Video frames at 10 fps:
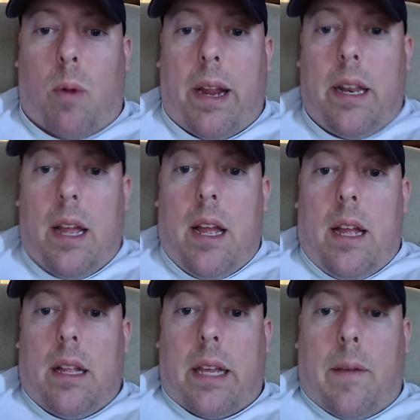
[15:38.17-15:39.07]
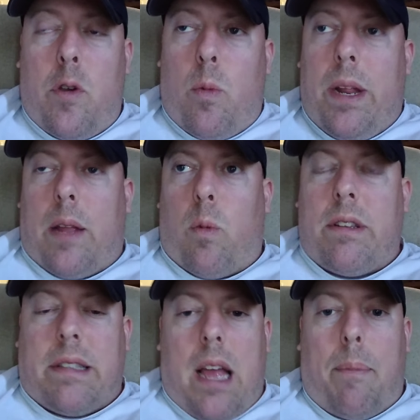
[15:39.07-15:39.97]
right? Like, if you read, like,
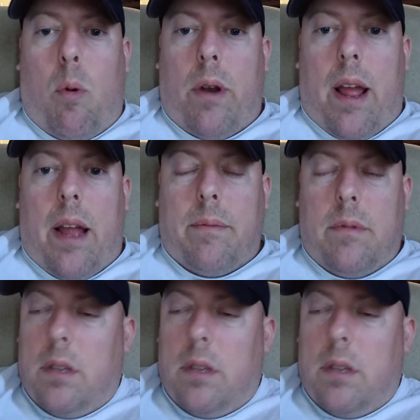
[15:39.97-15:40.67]
Rich Dad Poor Dad,